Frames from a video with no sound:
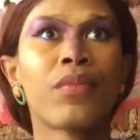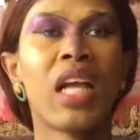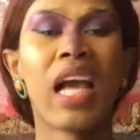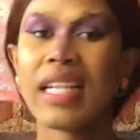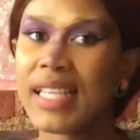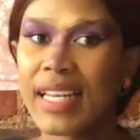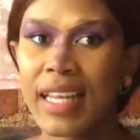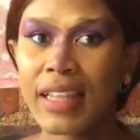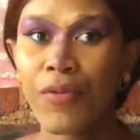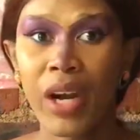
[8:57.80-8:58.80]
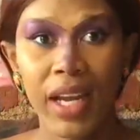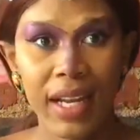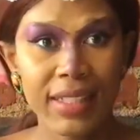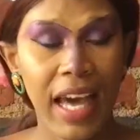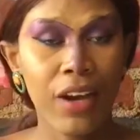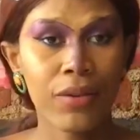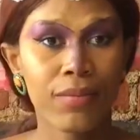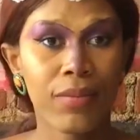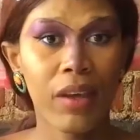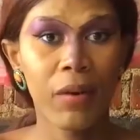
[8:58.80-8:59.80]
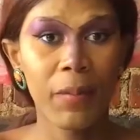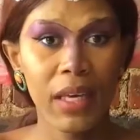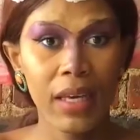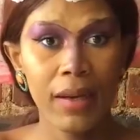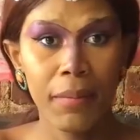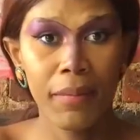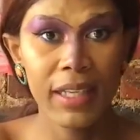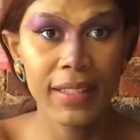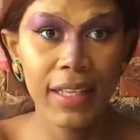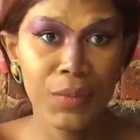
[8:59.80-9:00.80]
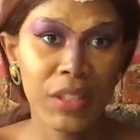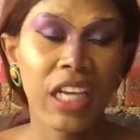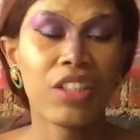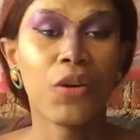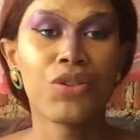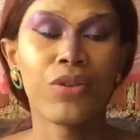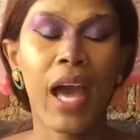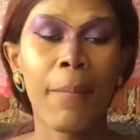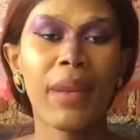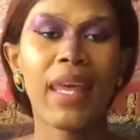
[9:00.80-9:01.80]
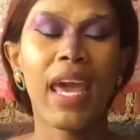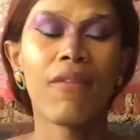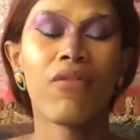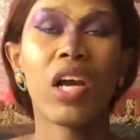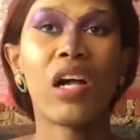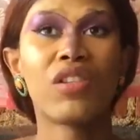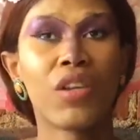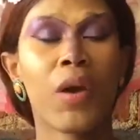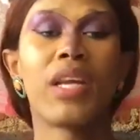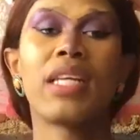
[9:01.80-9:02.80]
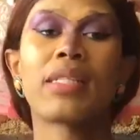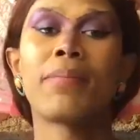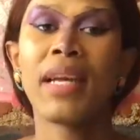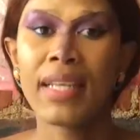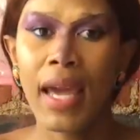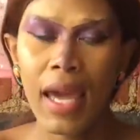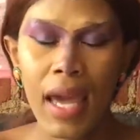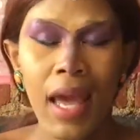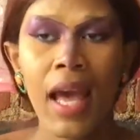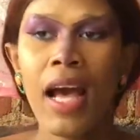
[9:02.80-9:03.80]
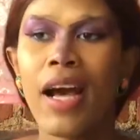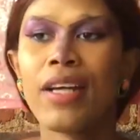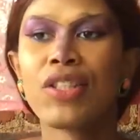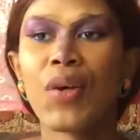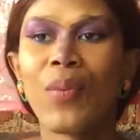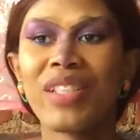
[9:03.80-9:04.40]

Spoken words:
attending the regular psychotherapy meetings, which I told you happen every alternate Monday. So once you're